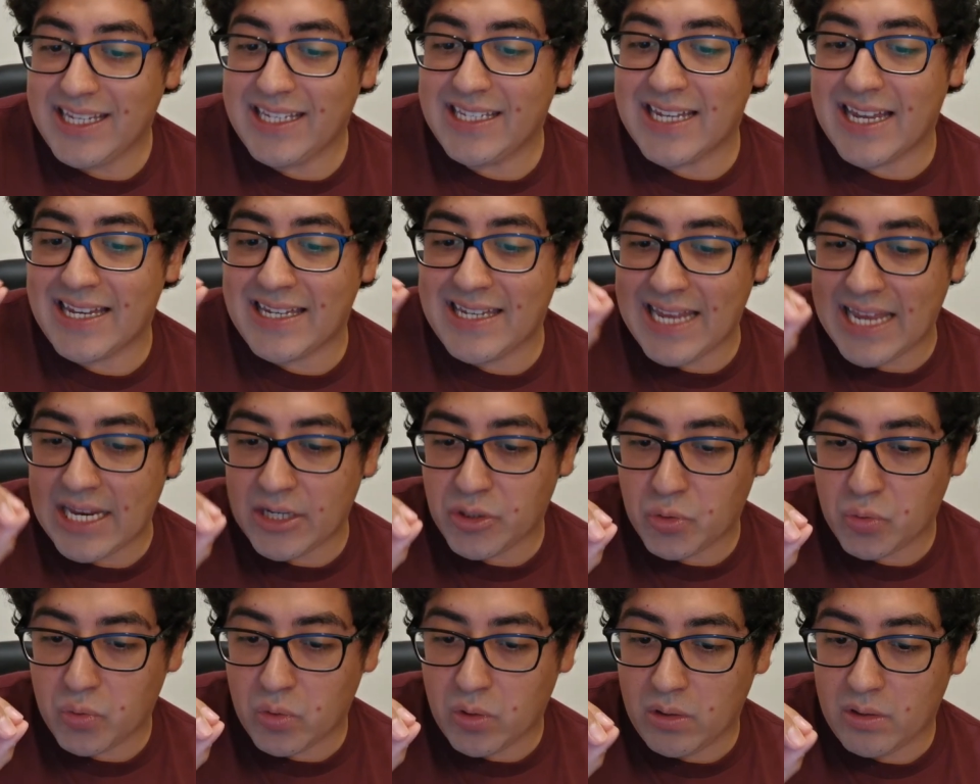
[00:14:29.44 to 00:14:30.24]
in a
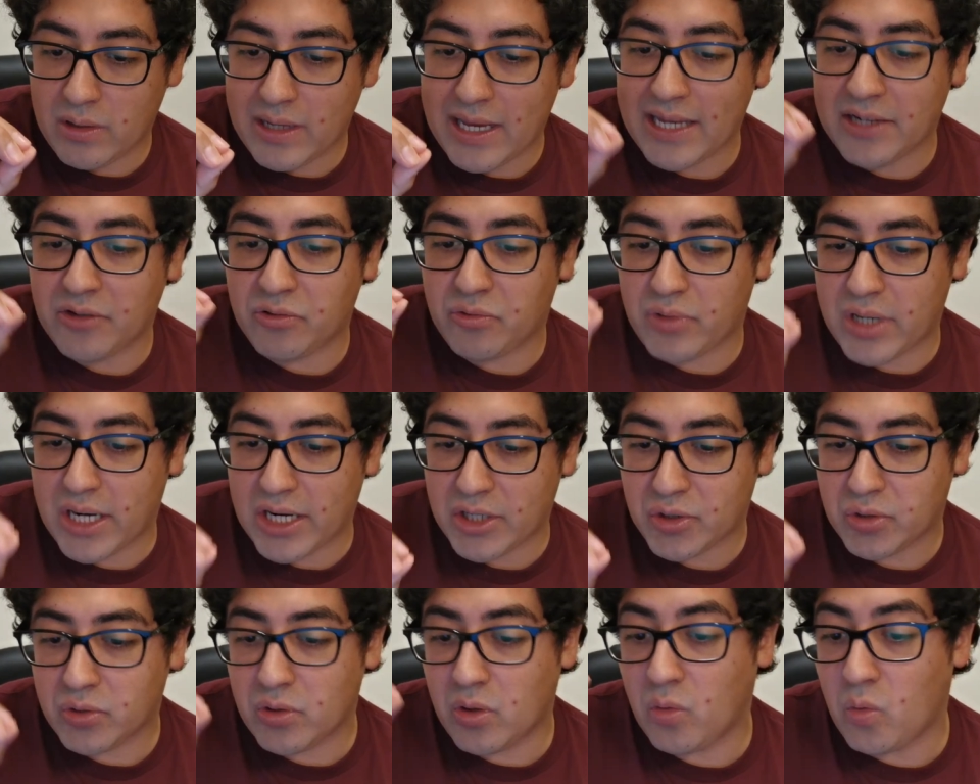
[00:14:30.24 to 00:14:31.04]
natural and
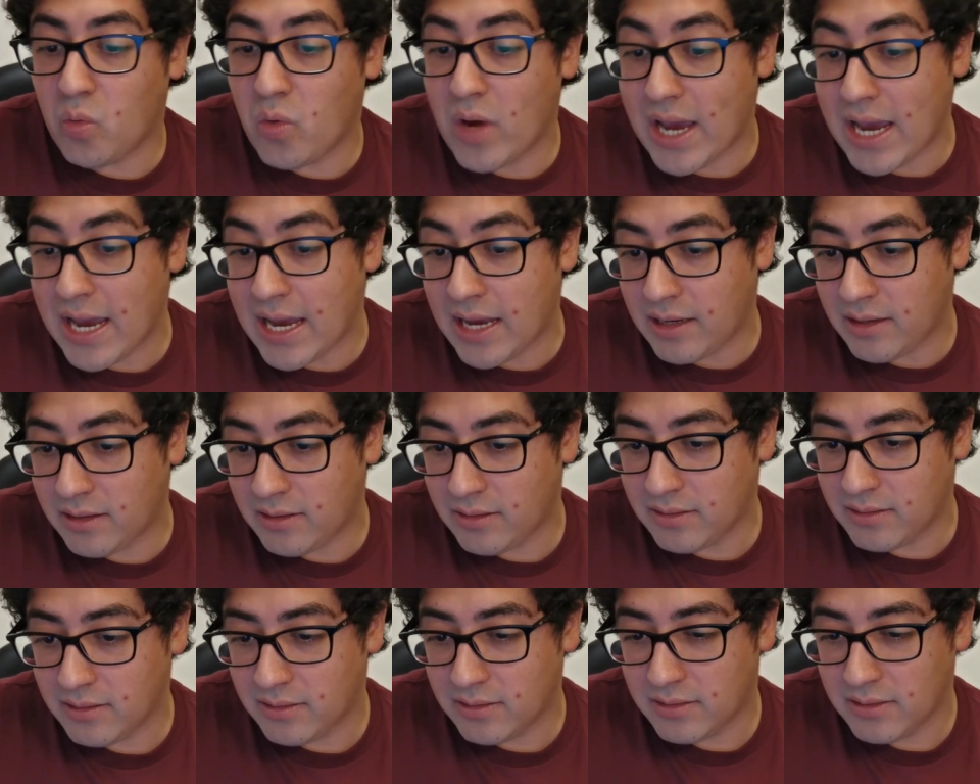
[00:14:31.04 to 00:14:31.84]
rational
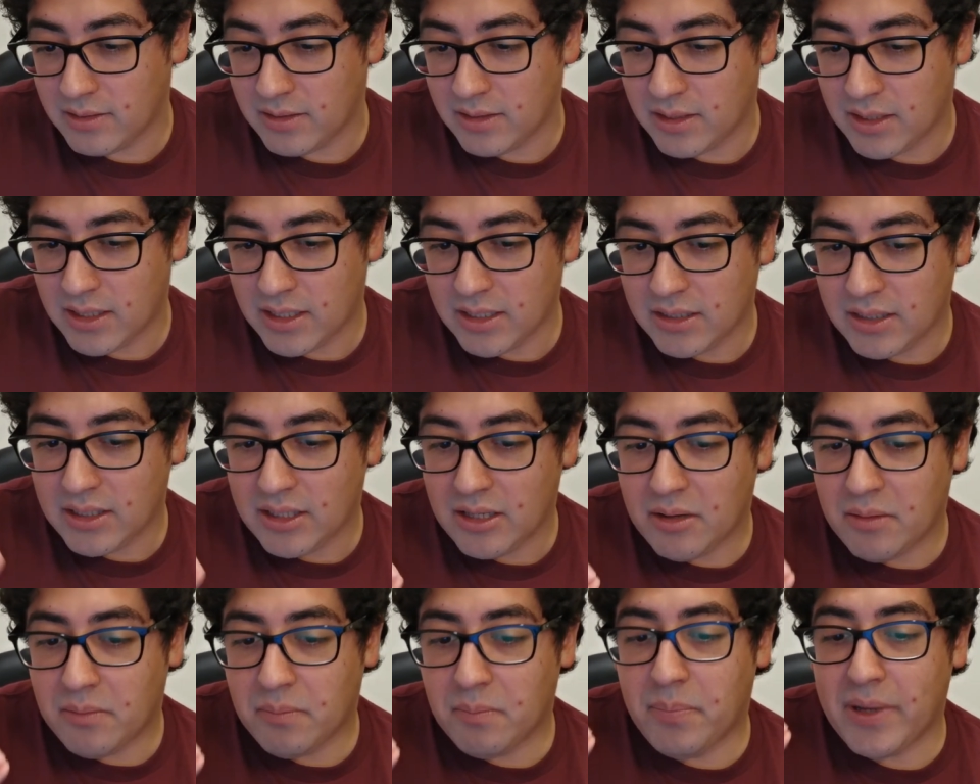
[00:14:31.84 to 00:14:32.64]
way.
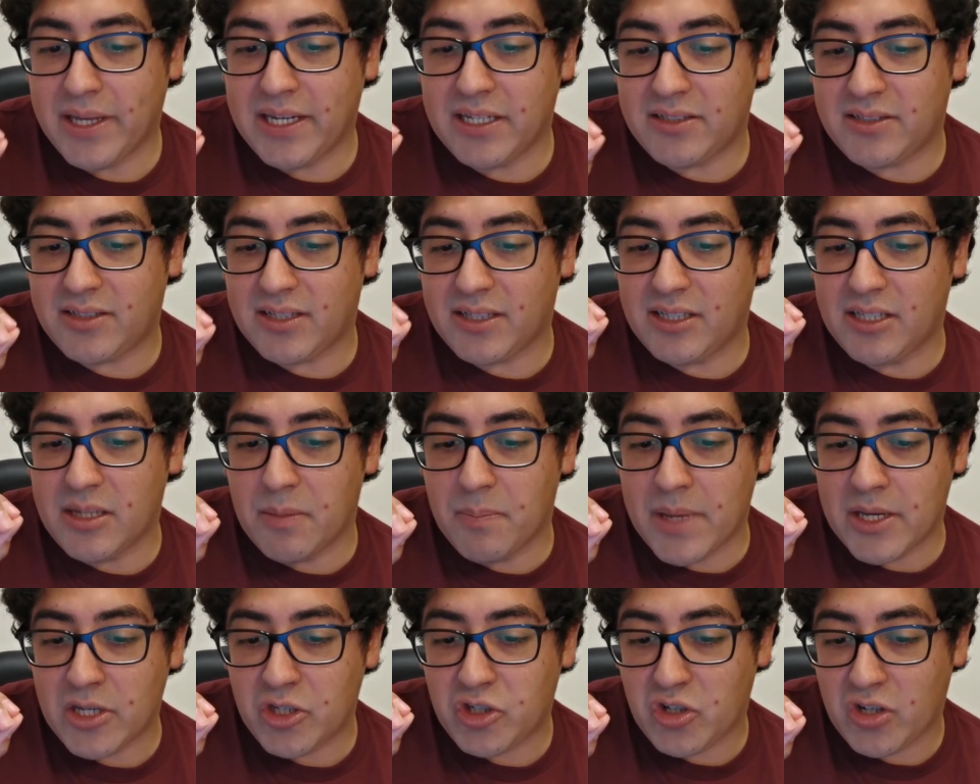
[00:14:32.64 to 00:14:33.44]
But its
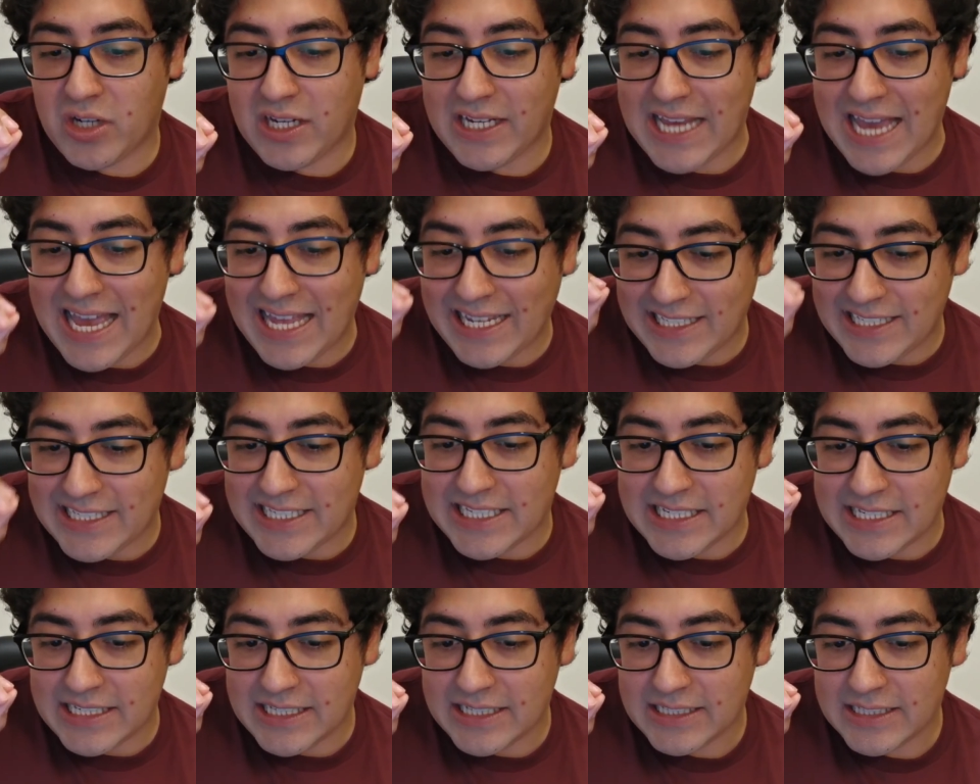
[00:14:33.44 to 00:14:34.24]

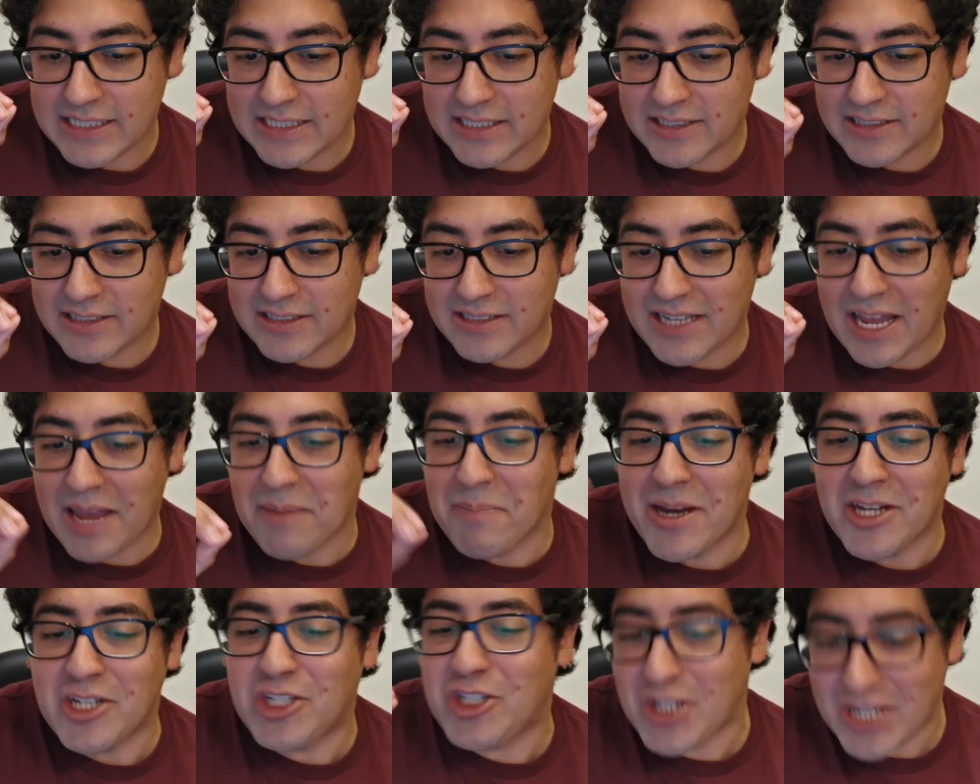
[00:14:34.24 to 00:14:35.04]
dimensionality,
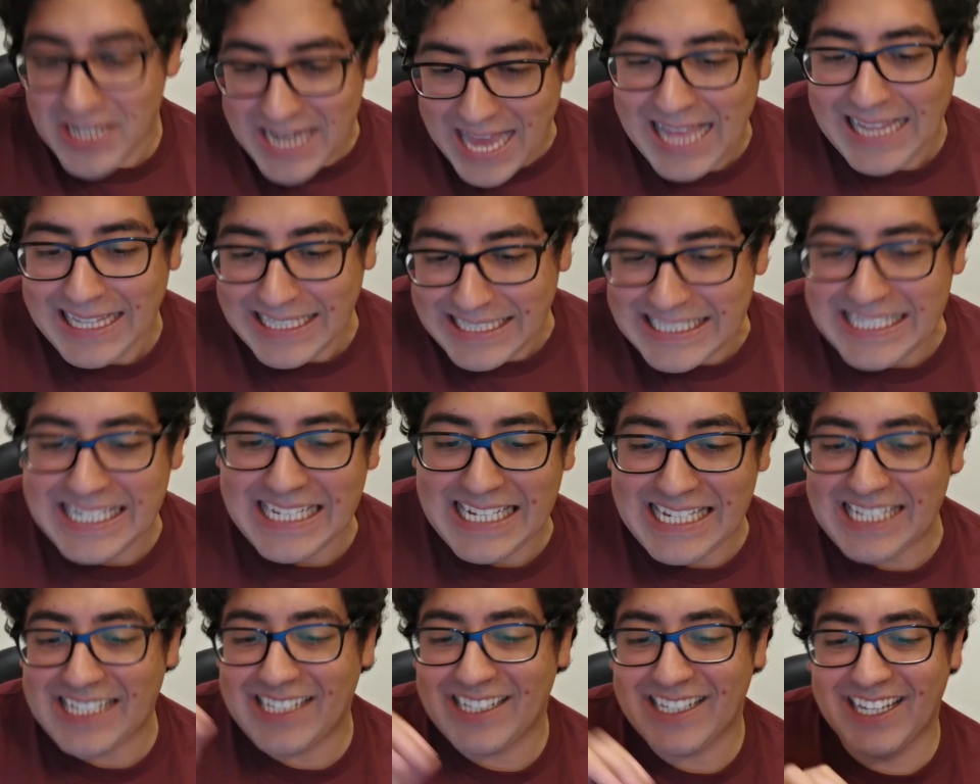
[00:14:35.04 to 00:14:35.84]

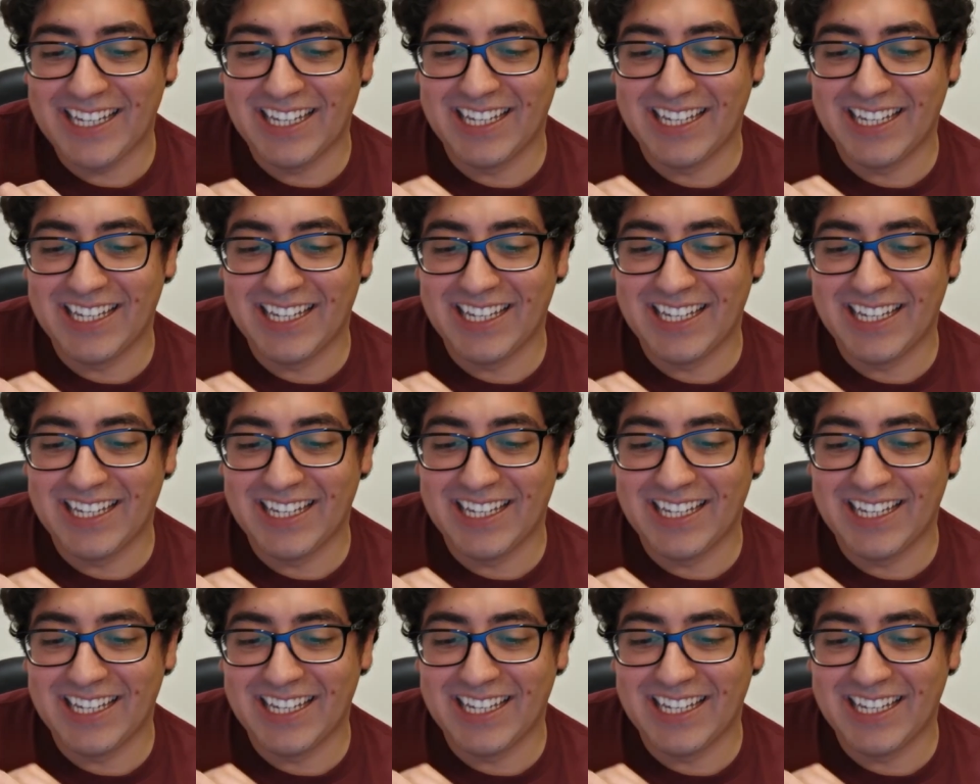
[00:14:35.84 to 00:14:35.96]
dimensionality,